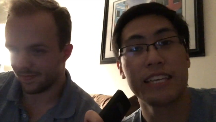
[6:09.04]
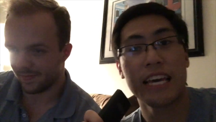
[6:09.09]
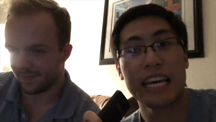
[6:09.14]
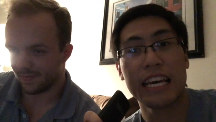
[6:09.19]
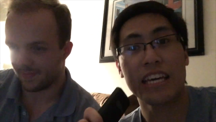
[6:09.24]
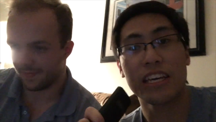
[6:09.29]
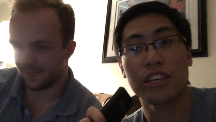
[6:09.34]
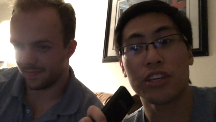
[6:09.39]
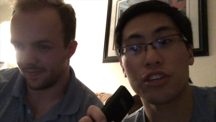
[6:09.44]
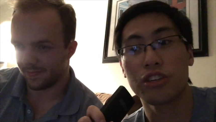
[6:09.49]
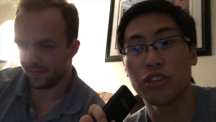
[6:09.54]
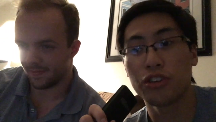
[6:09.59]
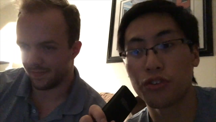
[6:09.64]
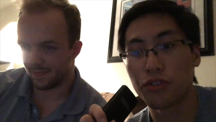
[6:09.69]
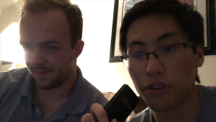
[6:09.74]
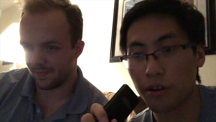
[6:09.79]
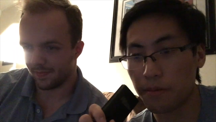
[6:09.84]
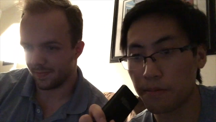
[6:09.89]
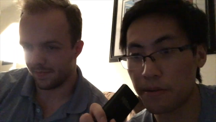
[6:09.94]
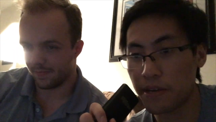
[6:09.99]
Speaker 1: take a
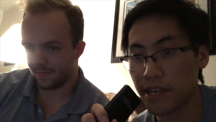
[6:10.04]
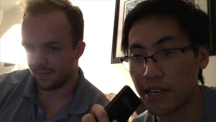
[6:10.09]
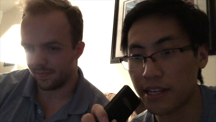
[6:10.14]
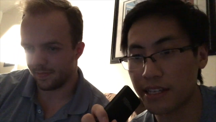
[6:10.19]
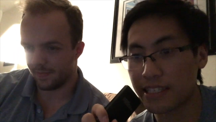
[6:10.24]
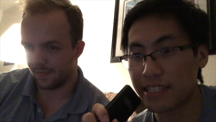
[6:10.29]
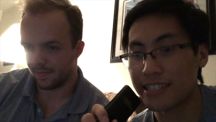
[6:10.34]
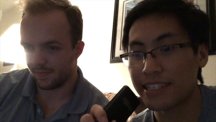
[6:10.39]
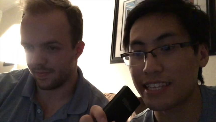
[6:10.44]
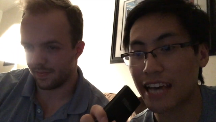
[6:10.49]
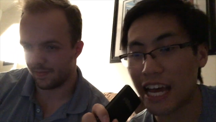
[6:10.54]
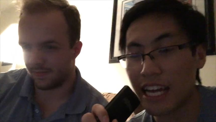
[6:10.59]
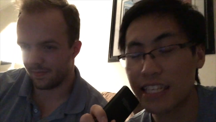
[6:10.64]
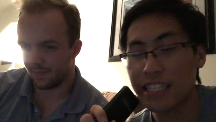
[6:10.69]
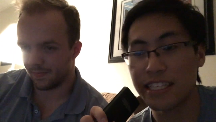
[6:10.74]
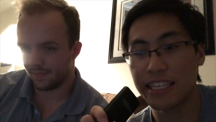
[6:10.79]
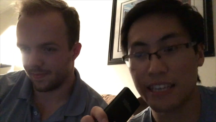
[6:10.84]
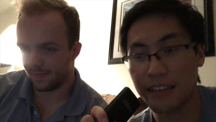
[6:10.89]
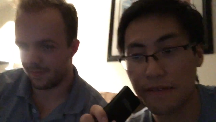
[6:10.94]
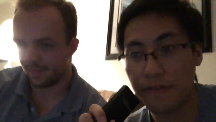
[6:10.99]
European
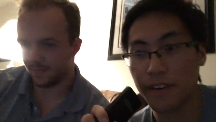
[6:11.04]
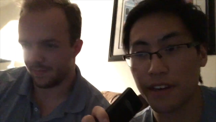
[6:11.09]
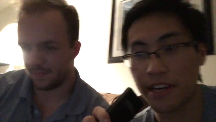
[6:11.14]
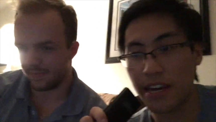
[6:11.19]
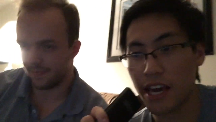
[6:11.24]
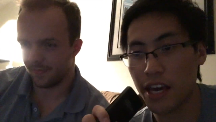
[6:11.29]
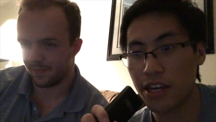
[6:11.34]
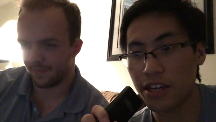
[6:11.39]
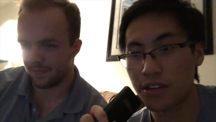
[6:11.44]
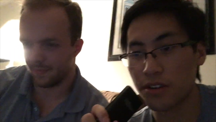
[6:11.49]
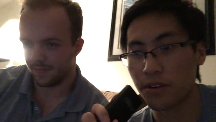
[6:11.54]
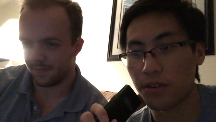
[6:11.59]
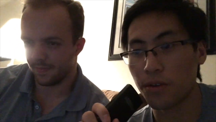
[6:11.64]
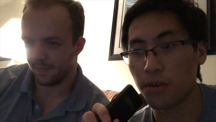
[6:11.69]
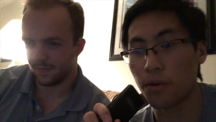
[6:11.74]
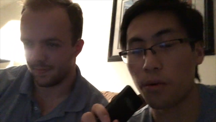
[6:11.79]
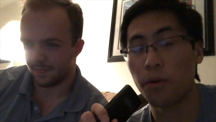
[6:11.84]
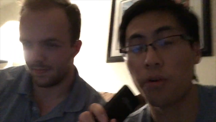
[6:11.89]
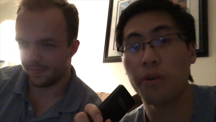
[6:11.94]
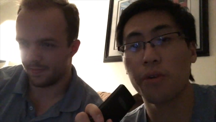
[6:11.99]
sightseeing vacation
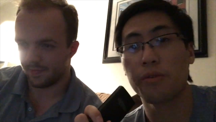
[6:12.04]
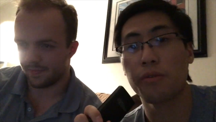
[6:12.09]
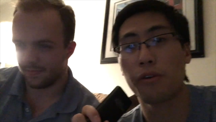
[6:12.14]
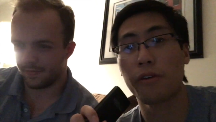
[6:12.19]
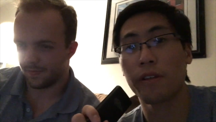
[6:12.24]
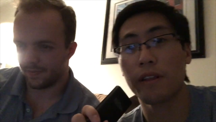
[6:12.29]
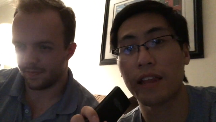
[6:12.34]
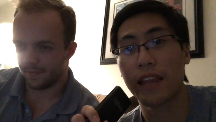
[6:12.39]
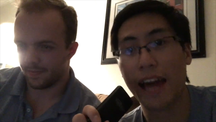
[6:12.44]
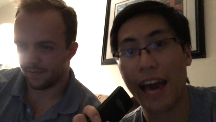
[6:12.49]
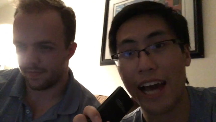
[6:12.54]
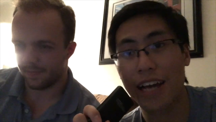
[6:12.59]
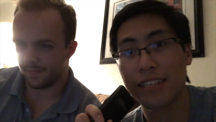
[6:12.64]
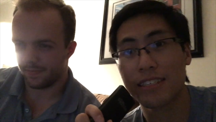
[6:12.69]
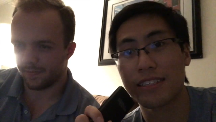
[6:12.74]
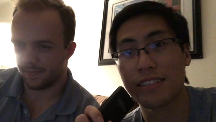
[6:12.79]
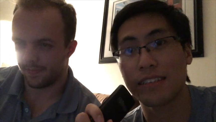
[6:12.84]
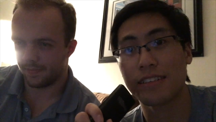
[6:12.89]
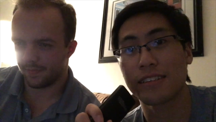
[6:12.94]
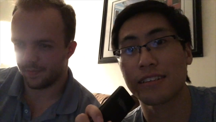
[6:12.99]
or
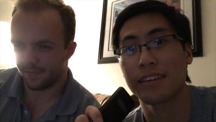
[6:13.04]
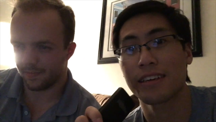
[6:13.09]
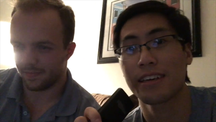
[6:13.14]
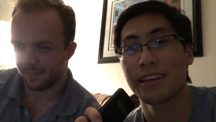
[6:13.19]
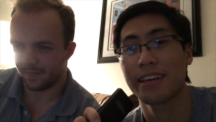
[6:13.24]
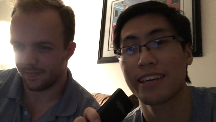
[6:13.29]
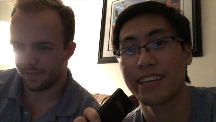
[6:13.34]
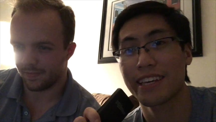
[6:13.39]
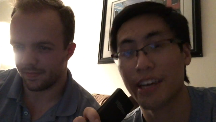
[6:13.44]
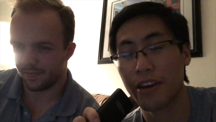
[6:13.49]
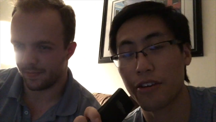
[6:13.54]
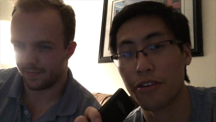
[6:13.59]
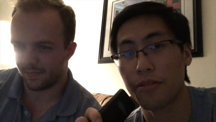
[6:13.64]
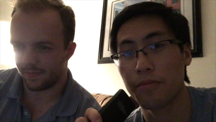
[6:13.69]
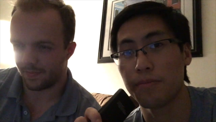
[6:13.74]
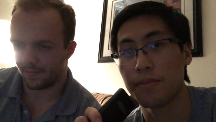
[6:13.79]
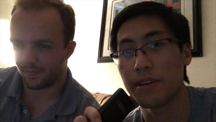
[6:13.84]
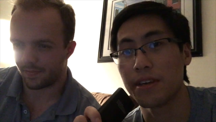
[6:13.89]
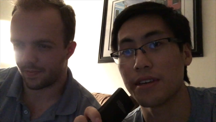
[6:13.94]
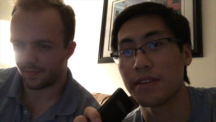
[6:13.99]
relaxing
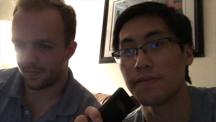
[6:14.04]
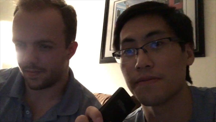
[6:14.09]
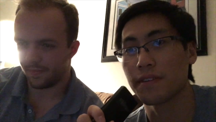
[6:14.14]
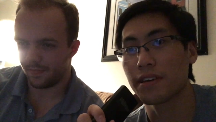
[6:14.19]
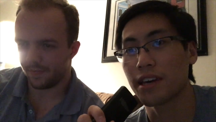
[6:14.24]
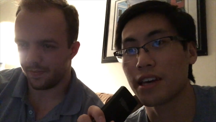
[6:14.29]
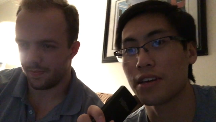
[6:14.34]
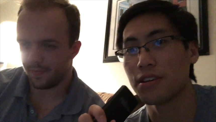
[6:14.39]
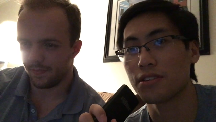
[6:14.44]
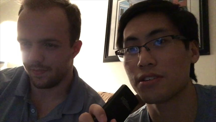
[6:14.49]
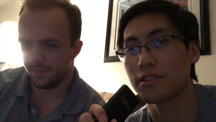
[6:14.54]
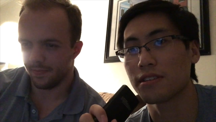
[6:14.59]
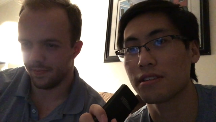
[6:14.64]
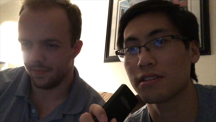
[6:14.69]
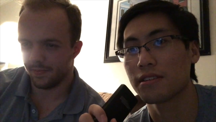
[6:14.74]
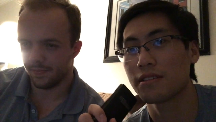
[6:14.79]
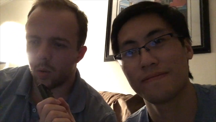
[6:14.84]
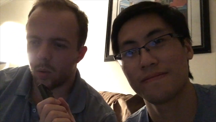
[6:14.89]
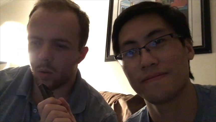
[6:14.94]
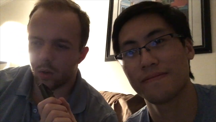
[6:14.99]
Caribbean vacation?
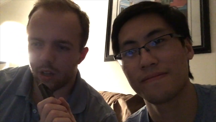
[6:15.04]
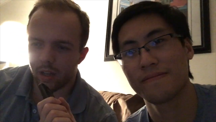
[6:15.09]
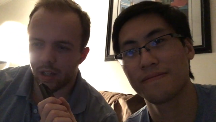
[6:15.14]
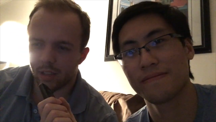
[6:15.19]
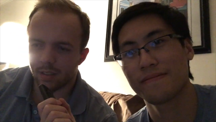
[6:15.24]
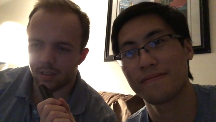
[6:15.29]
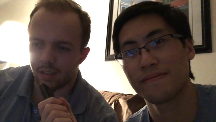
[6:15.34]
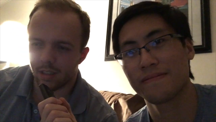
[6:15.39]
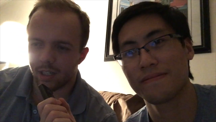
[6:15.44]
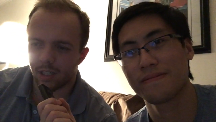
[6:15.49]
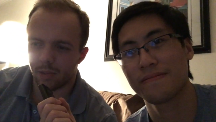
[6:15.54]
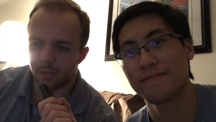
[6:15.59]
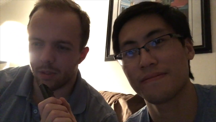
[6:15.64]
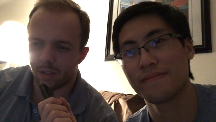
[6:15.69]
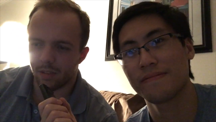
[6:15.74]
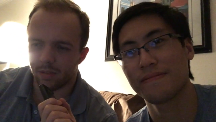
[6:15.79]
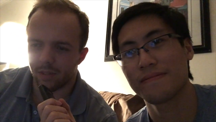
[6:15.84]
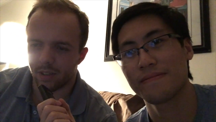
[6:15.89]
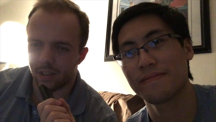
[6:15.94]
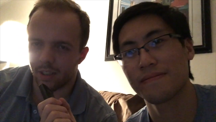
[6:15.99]
Speaker 2: Relaxing
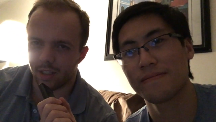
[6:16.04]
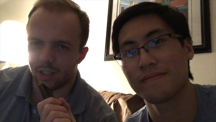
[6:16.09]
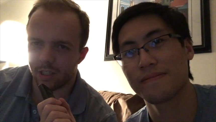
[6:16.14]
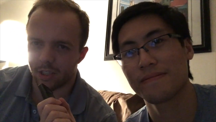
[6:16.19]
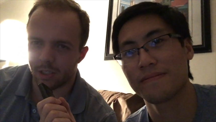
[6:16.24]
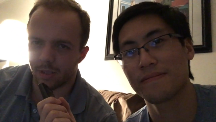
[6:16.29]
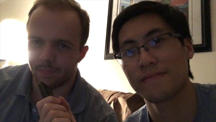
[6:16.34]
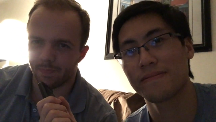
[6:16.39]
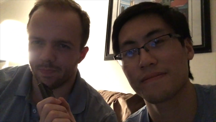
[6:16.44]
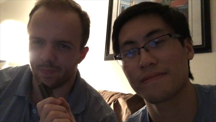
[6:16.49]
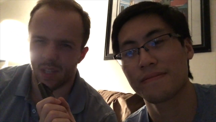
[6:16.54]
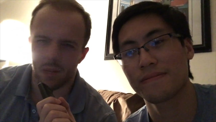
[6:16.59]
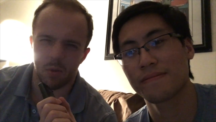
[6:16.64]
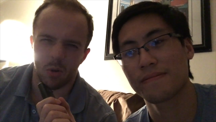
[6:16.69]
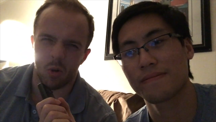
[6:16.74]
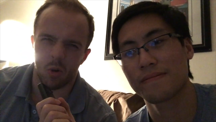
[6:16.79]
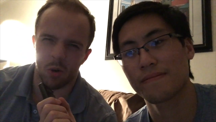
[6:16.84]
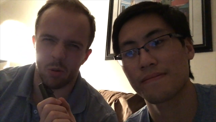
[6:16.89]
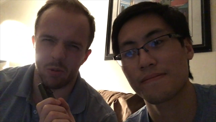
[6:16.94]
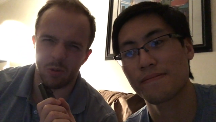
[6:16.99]
Caribbean vacation. I'm a
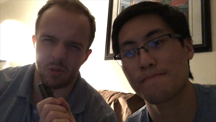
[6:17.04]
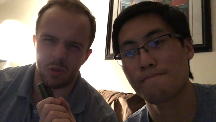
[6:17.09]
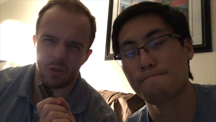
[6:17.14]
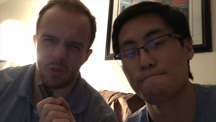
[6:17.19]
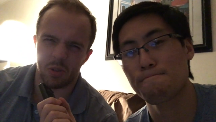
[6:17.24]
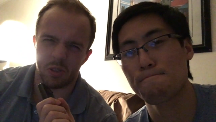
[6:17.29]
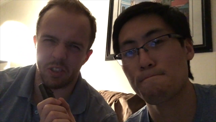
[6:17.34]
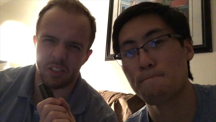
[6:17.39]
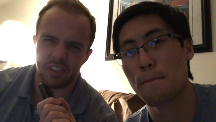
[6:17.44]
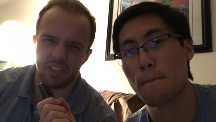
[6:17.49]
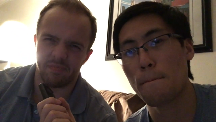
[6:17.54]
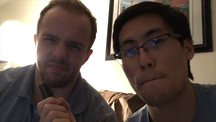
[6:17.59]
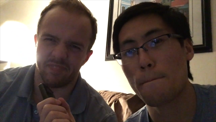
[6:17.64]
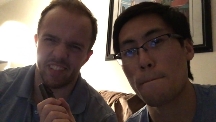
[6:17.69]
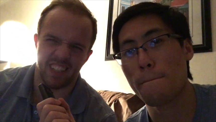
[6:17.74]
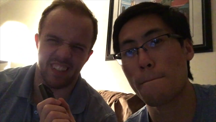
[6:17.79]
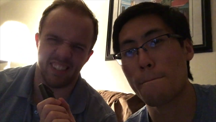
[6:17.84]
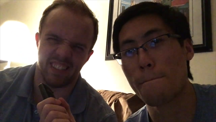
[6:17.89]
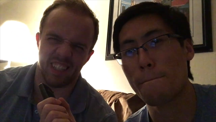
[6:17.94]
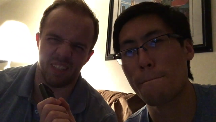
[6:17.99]
horrible tourist.
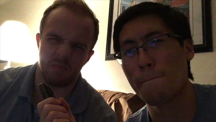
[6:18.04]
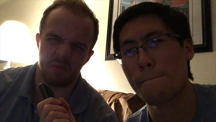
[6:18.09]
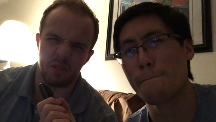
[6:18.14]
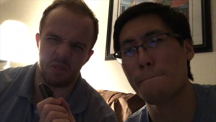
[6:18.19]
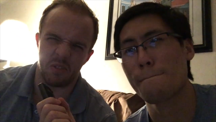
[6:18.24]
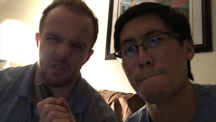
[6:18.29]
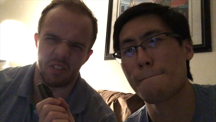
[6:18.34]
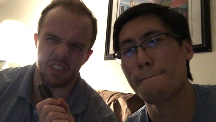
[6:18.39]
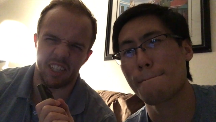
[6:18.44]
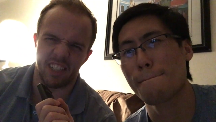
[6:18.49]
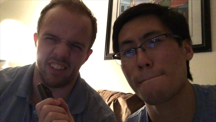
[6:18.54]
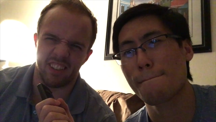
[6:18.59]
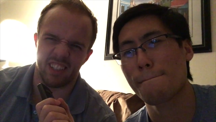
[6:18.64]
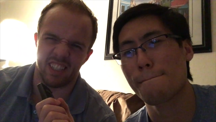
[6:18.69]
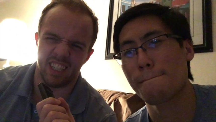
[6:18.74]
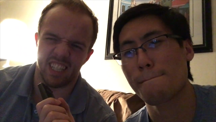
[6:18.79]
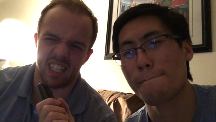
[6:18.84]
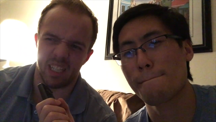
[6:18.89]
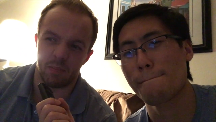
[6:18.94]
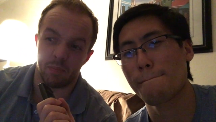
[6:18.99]
I don't like moving around a
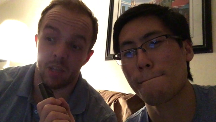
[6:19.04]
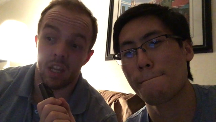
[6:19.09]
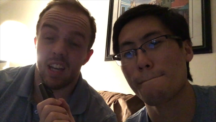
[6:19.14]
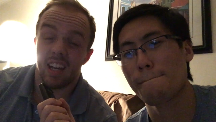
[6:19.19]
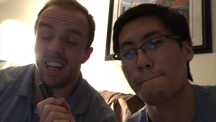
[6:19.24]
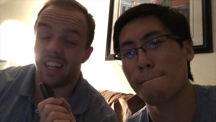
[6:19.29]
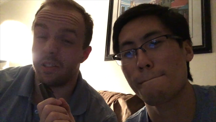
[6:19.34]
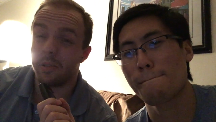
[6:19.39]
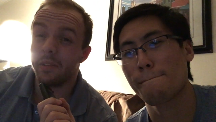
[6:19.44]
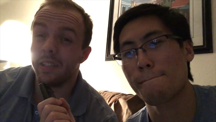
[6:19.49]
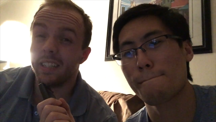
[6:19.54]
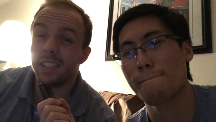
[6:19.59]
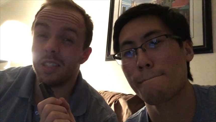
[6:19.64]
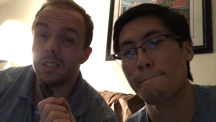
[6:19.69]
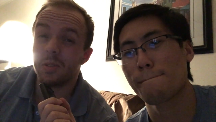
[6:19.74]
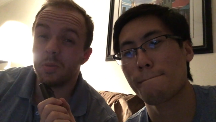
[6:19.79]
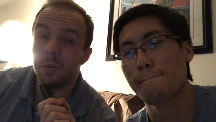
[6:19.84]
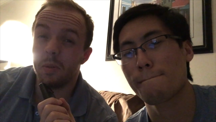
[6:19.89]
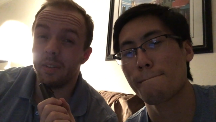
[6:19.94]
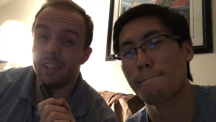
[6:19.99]
lot. I do like
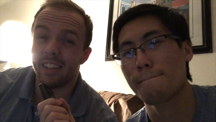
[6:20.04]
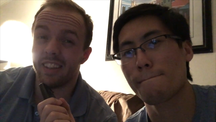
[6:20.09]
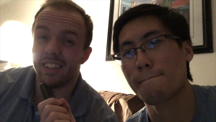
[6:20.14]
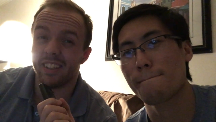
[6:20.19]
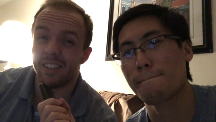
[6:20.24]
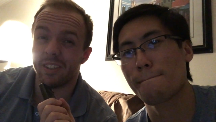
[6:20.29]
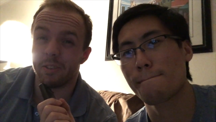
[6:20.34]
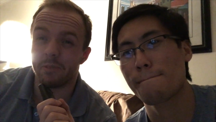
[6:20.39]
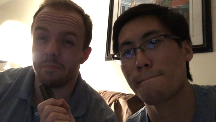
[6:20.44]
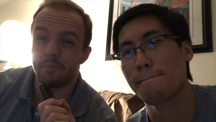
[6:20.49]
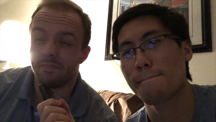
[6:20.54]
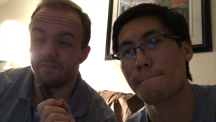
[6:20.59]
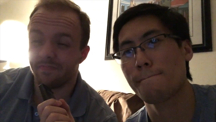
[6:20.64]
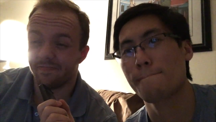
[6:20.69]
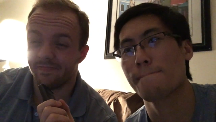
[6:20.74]
swimming,
Speaker 1: though.